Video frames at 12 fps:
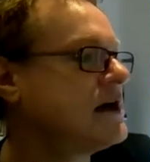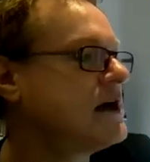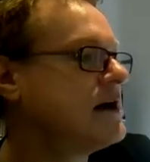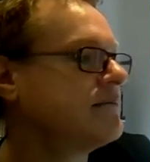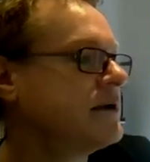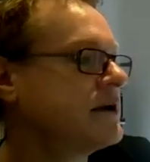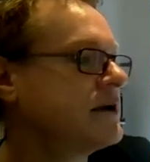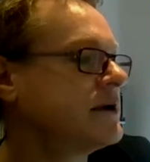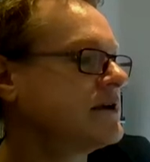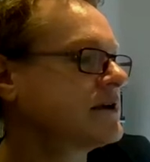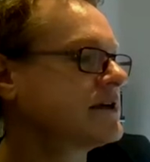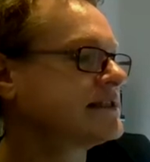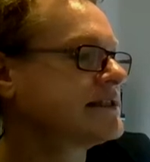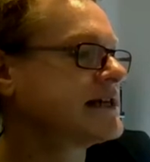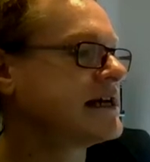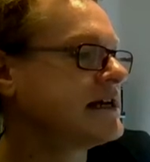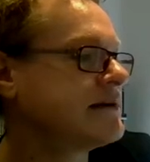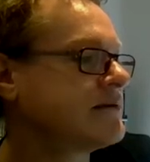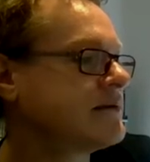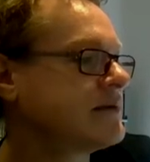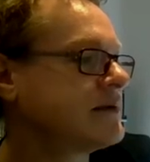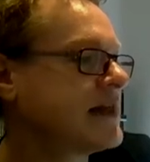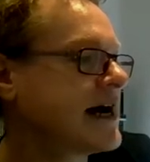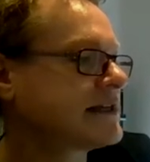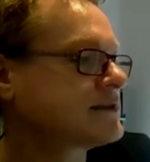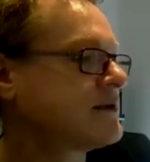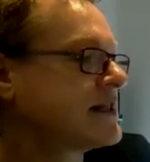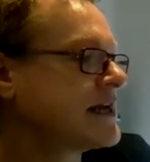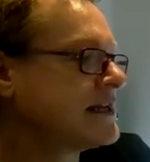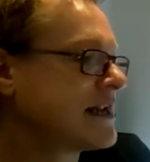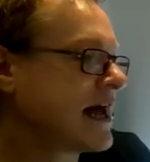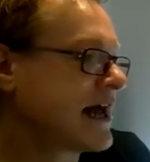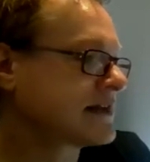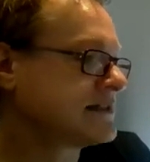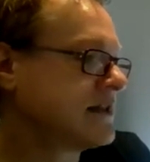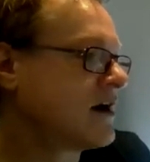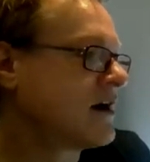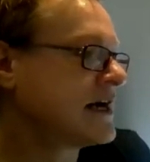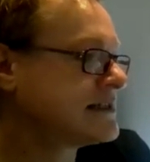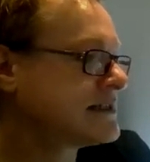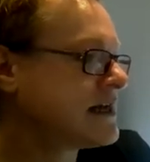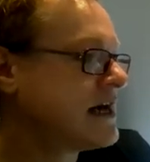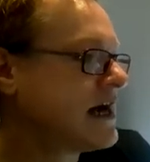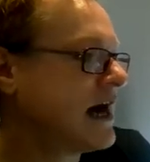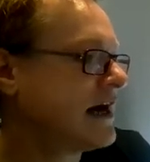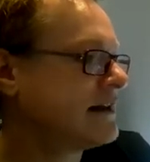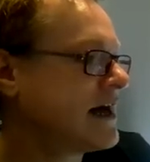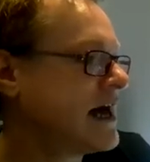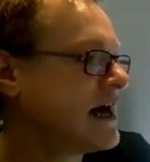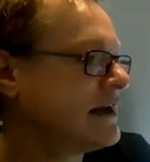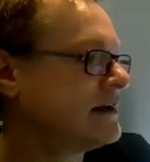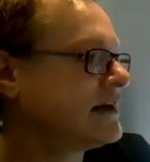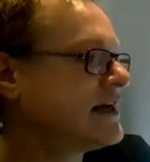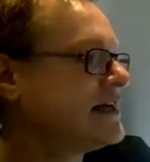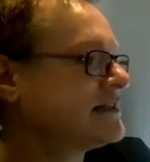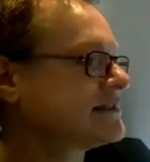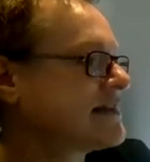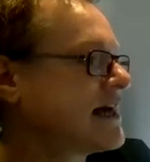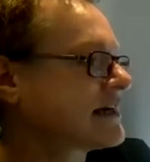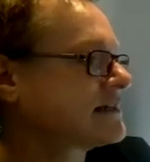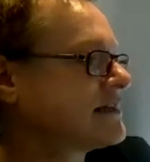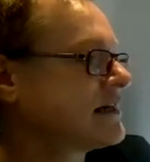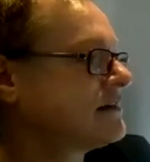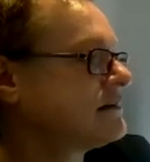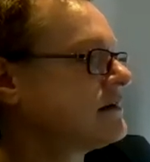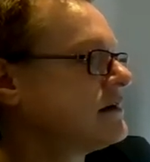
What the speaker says: But you can see that's where the index lies, and then each sector,